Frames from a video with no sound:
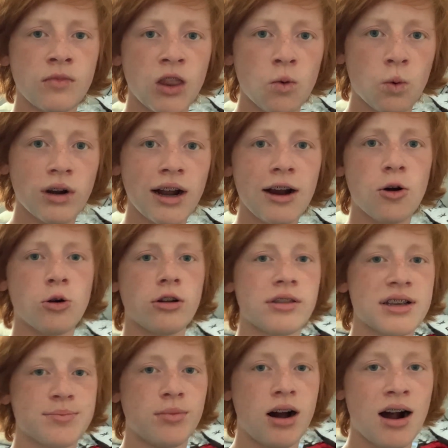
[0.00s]
When I ordered
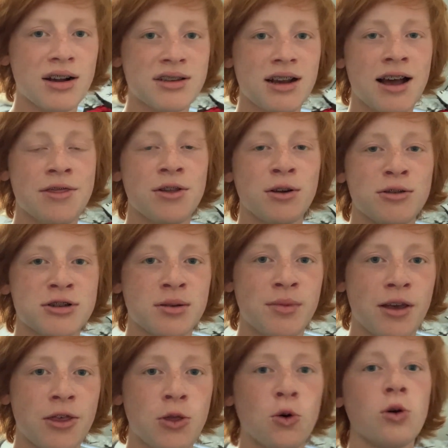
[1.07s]
this box, I thought it was going
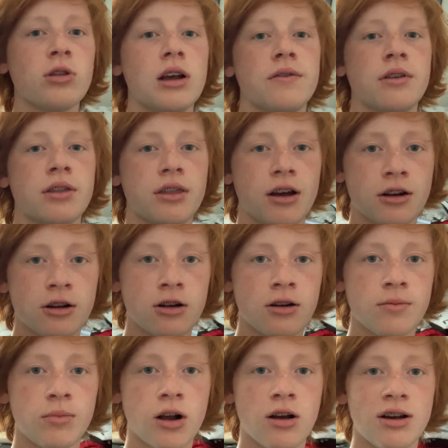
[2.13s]
to be Thor Love and
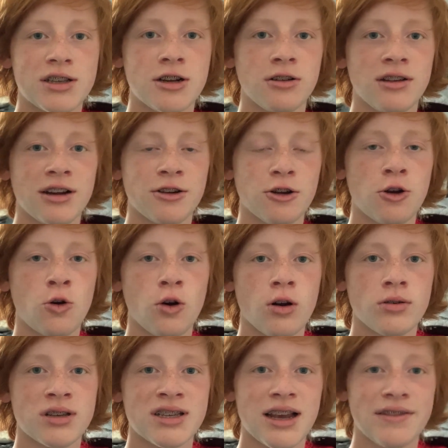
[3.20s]
Thunder because Collector
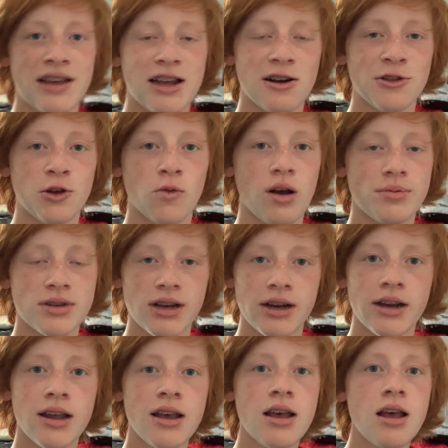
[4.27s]
Corps said that on their
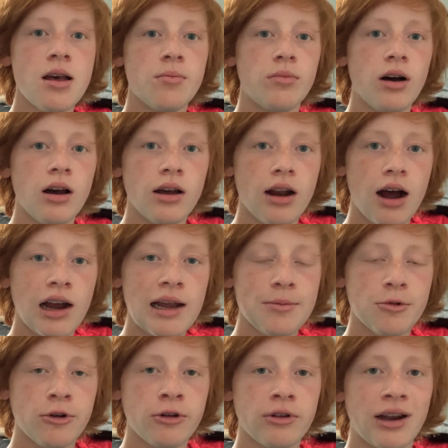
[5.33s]
website, but I
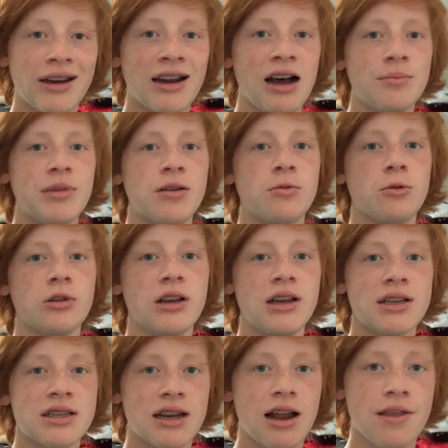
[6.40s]
Am Groot had not been
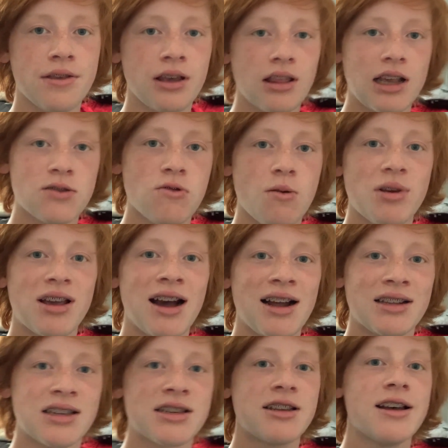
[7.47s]
released and I think that's what we
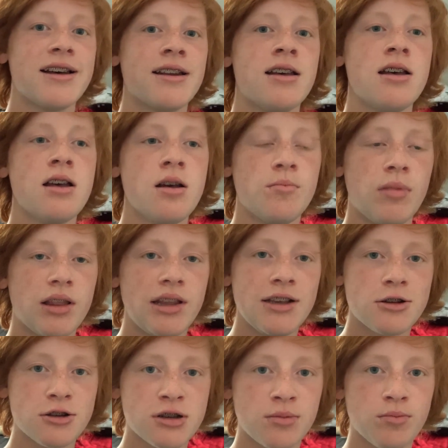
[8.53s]
got instead. But
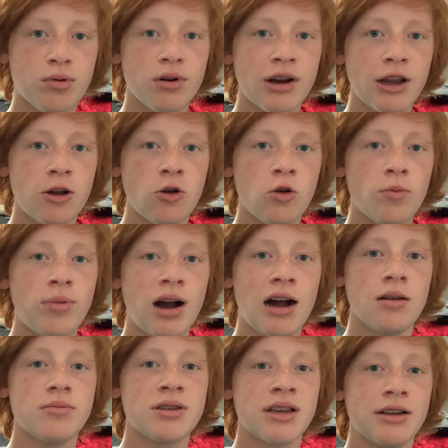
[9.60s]
these are some pretty cool
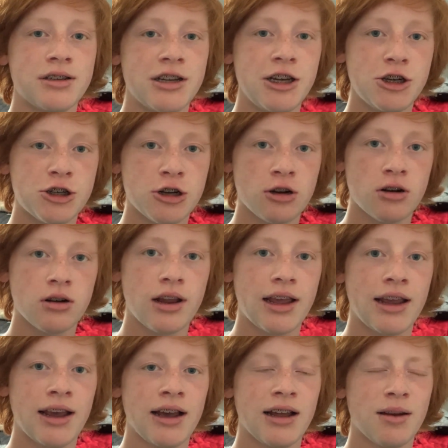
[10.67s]
pops and t-shirt
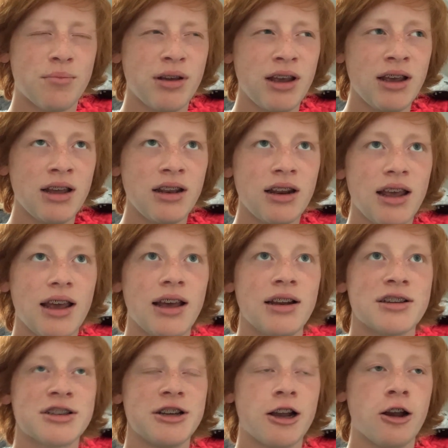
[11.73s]
and pin and
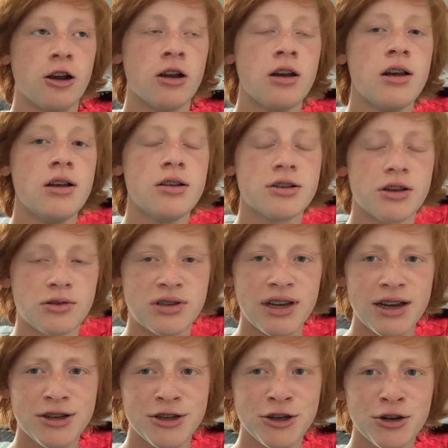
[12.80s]
a sticker. So
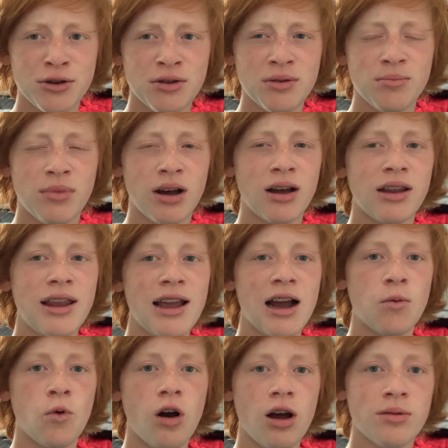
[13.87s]
stay tuned, but yeah,
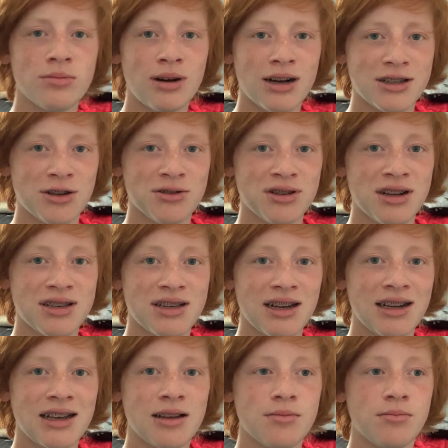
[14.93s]
we'll unbox those in a
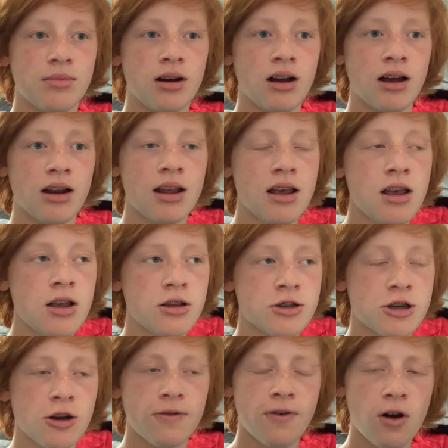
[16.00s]
second, but
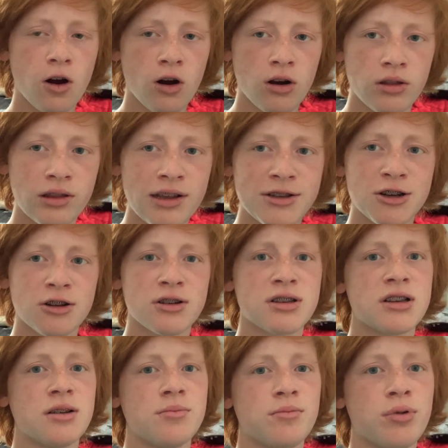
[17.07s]
so far these are
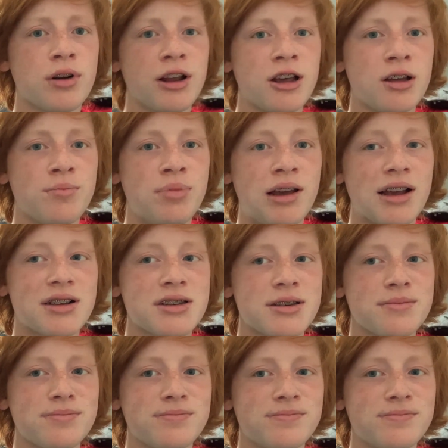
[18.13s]
some pretty good picks.